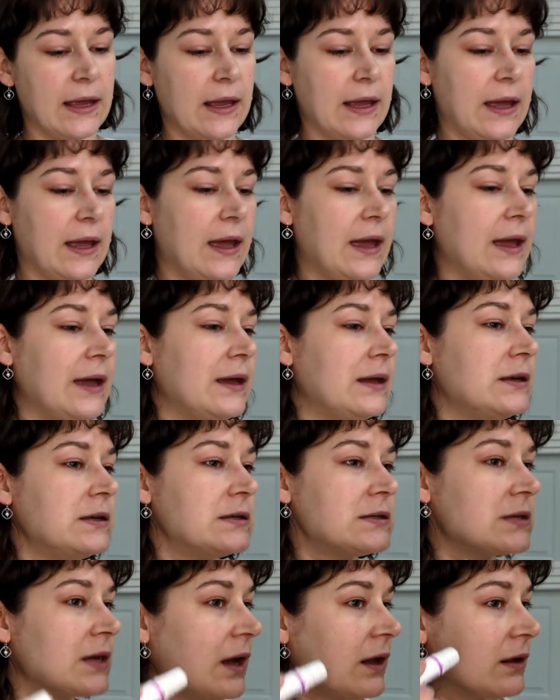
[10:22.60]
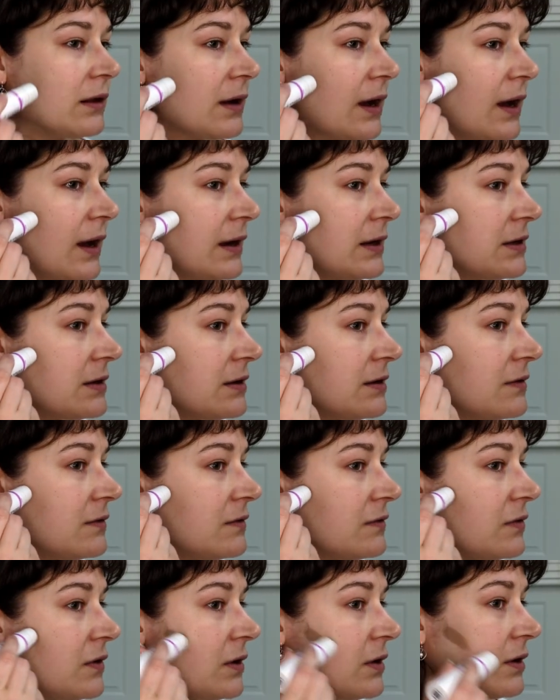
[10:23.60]
and
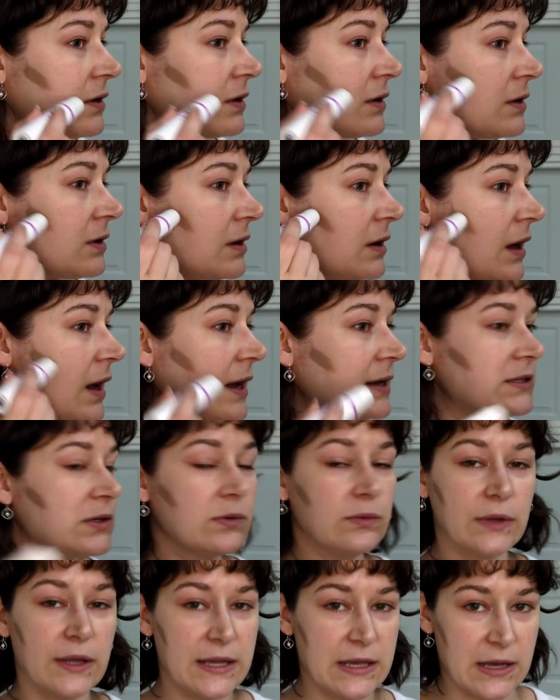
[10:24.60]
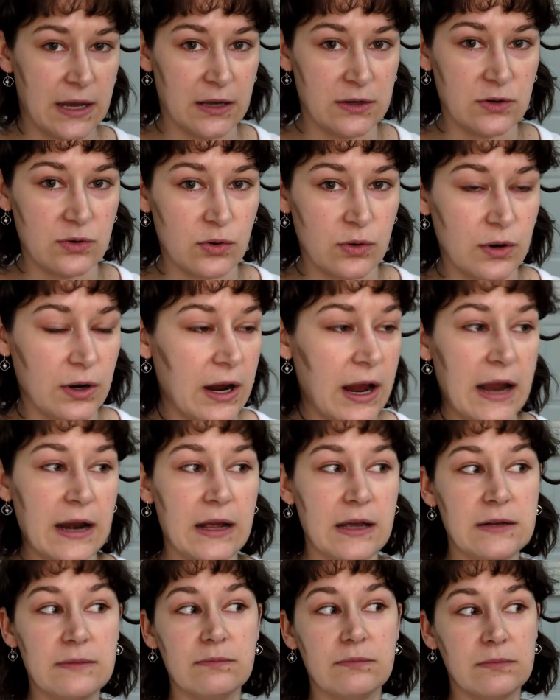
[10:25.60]
I don't like contour and
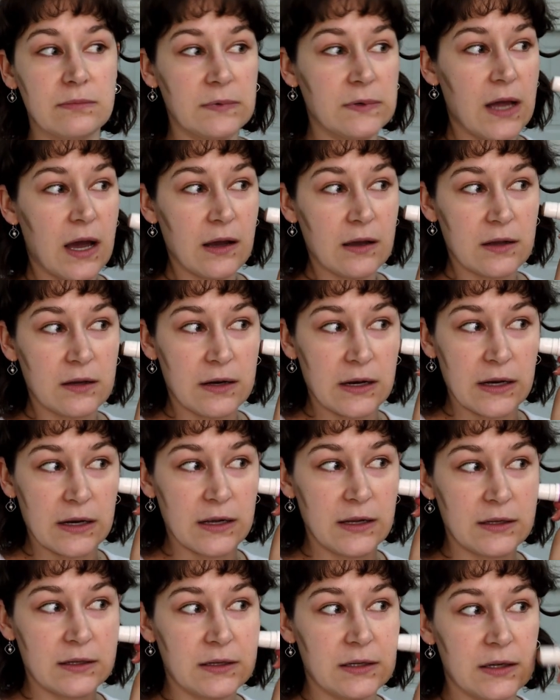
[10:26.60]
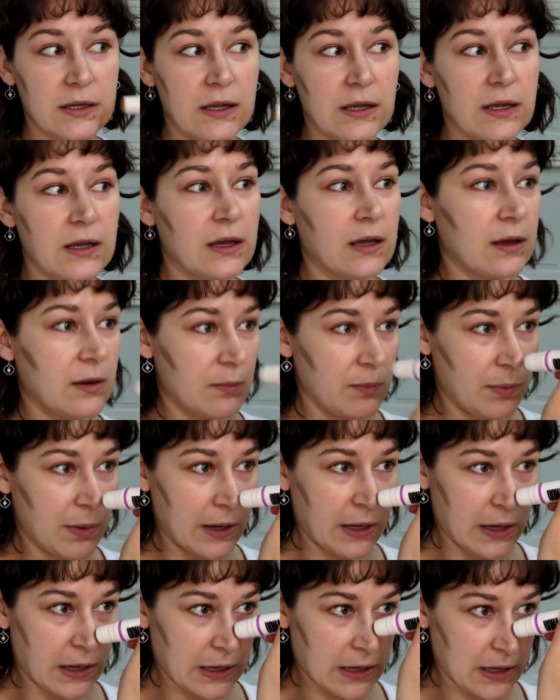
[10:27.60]
I'm not good at it,
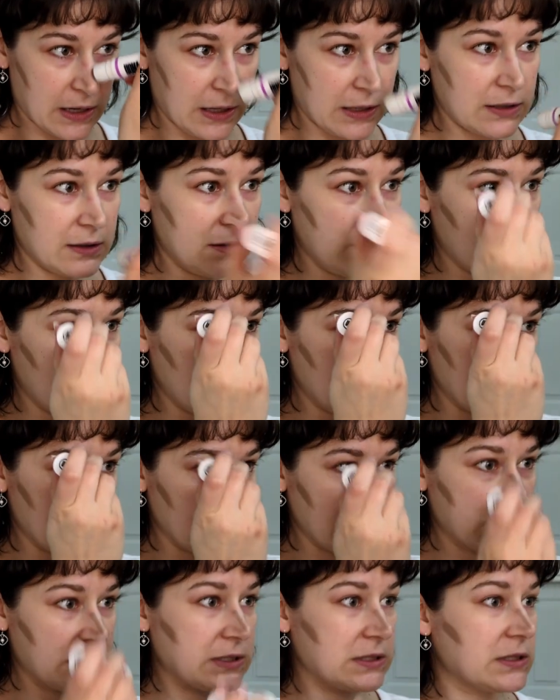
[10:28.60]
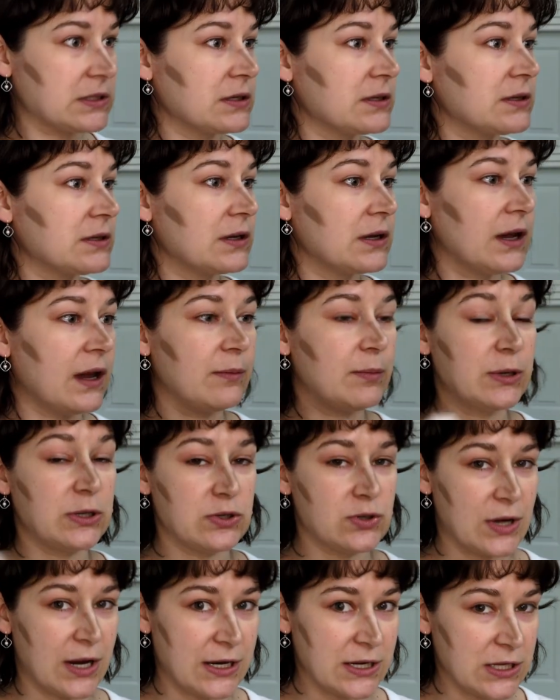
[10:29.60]
but I kind of just have been
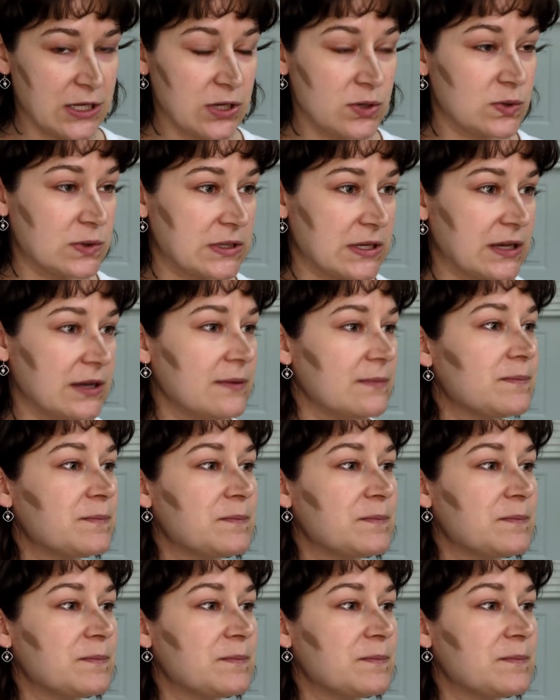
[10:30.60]
trying to use it.